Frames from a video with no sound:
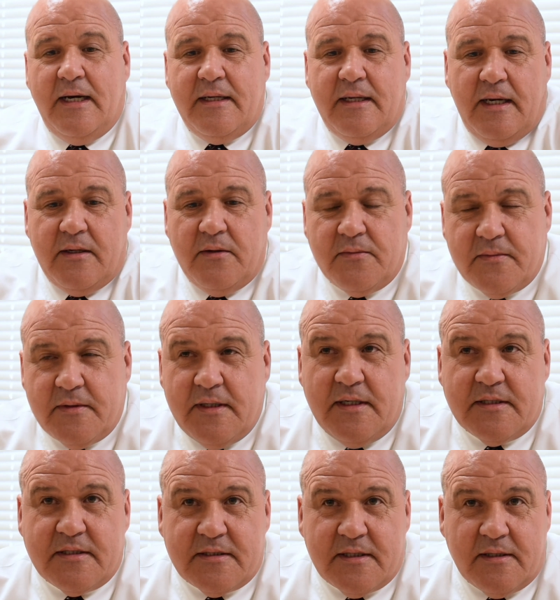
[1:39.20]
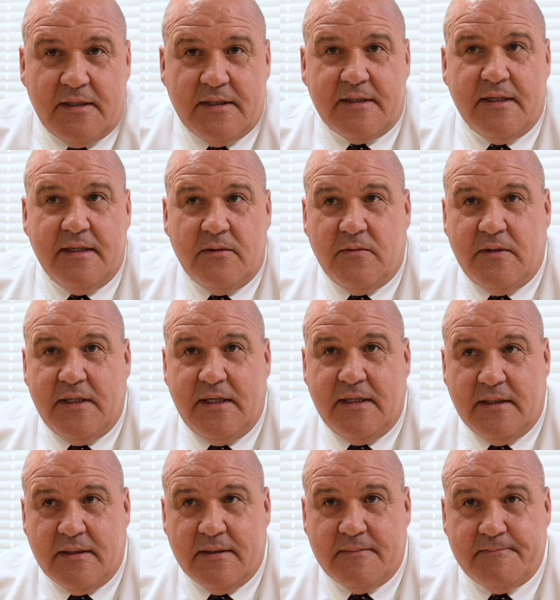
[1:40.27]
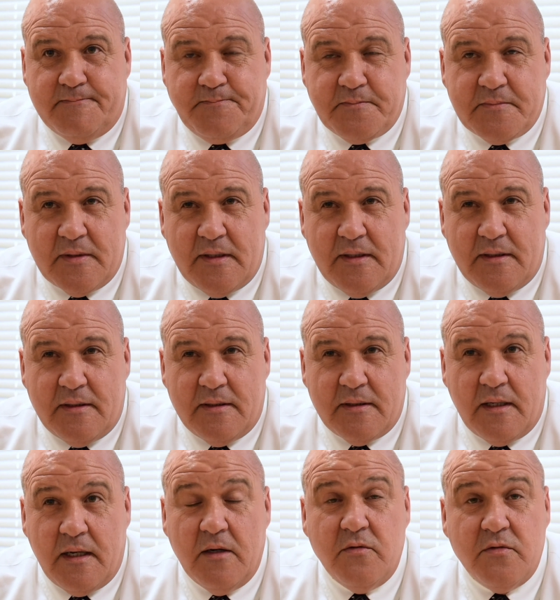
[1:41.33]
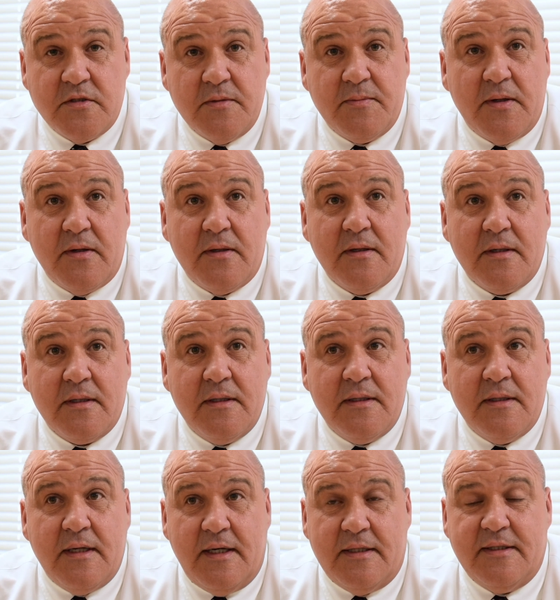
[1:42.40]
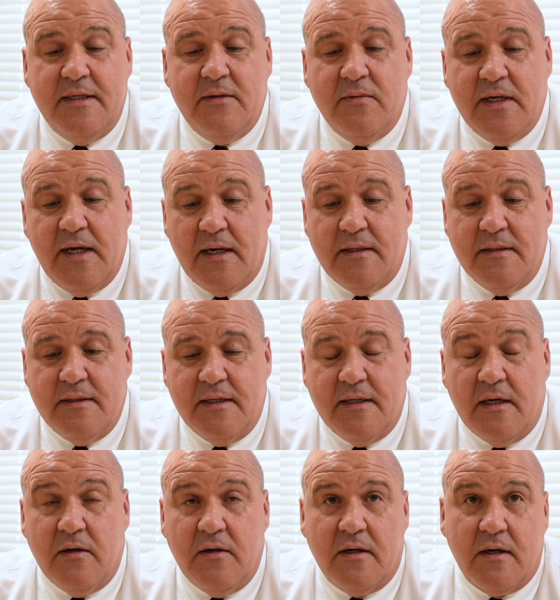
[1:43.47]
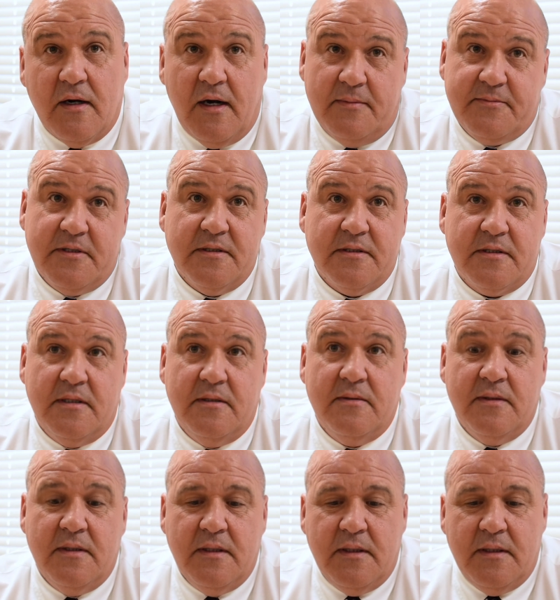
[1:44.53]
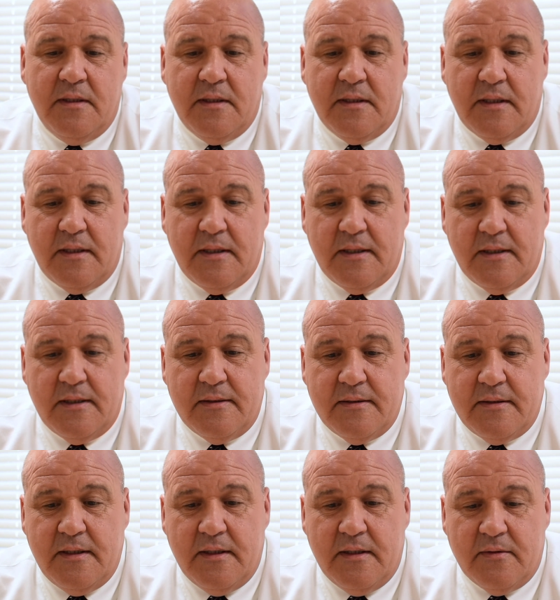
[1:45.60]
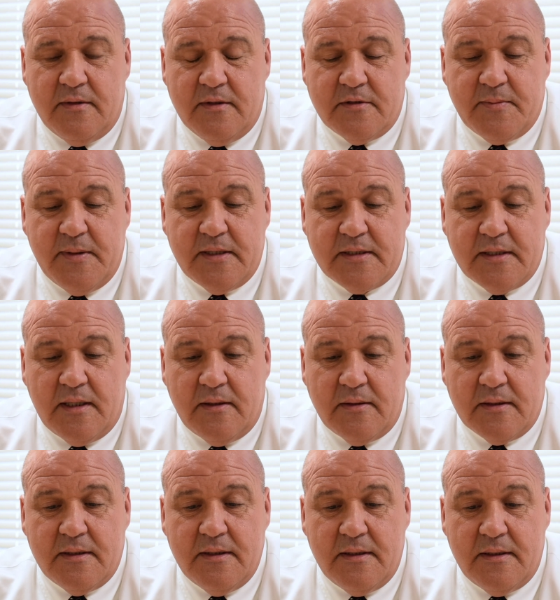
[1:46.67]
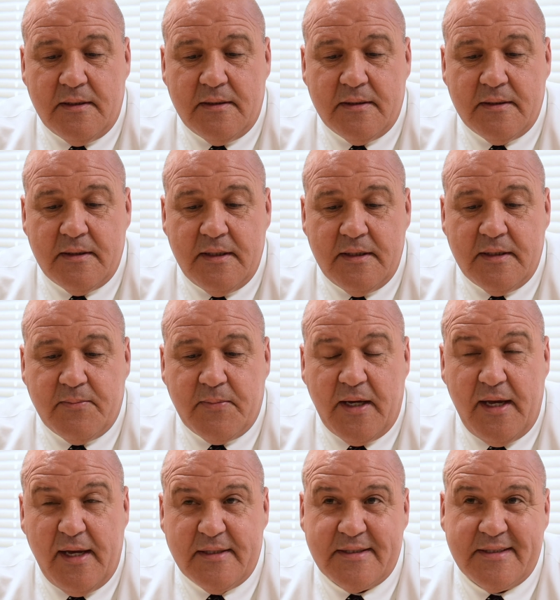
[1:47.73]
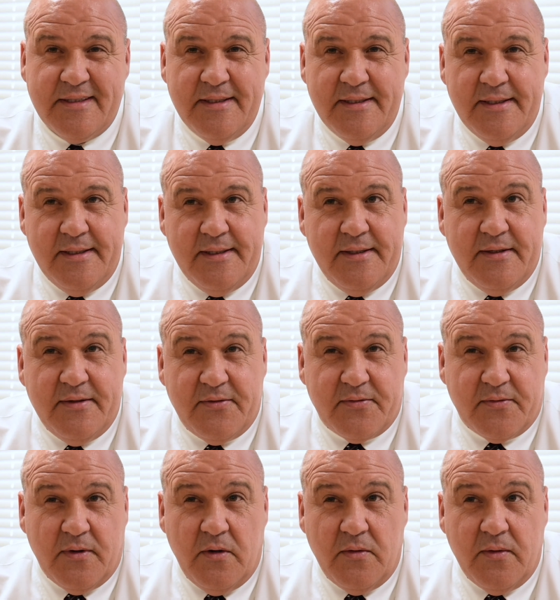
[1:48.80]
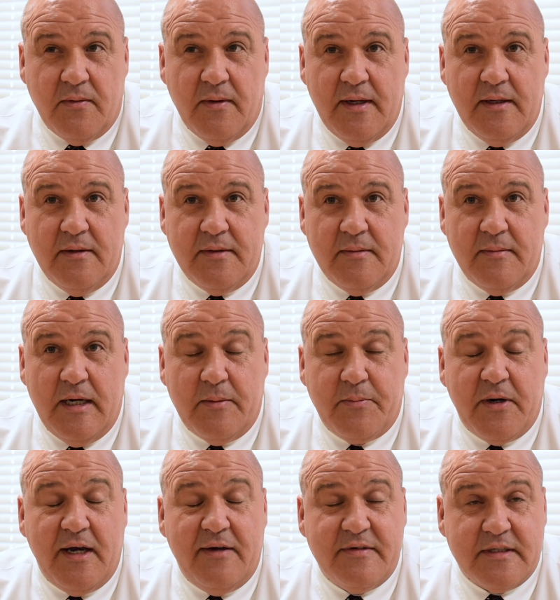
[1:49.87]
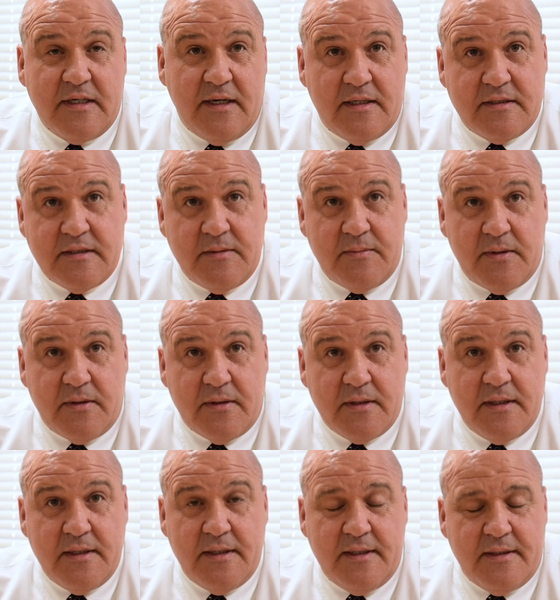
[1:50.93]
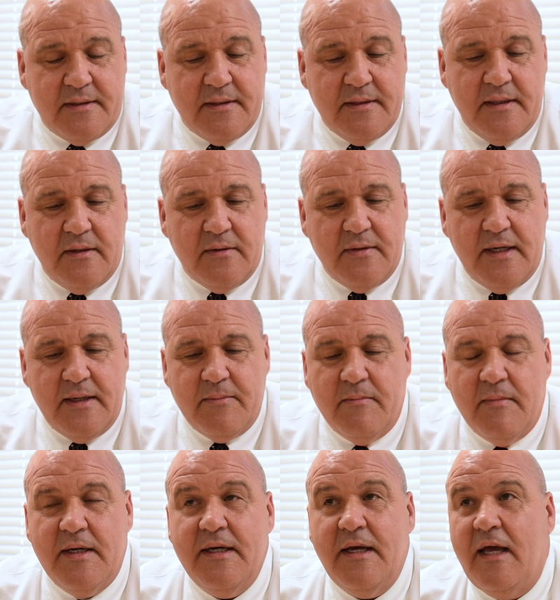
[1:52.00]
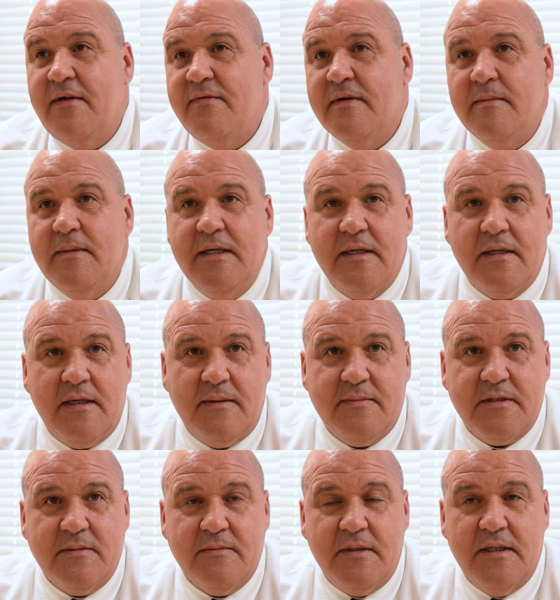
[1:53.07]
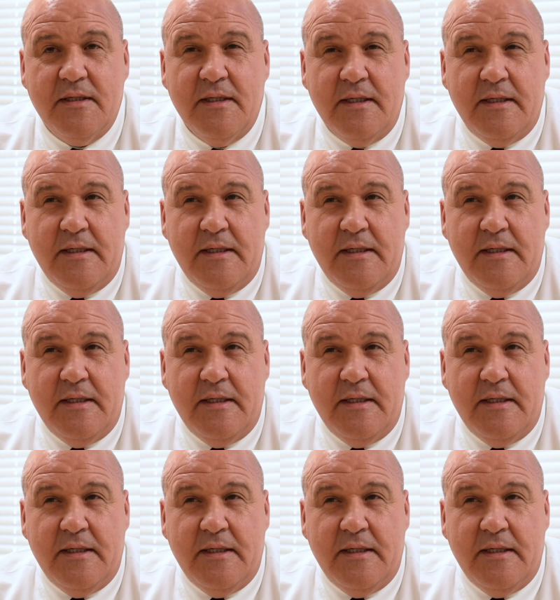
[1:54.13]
I don't necessarily think we need to close the park. I think we got to look at all our options. There's been talk in the past thrown around about privatizing the park, and that may even be an option. But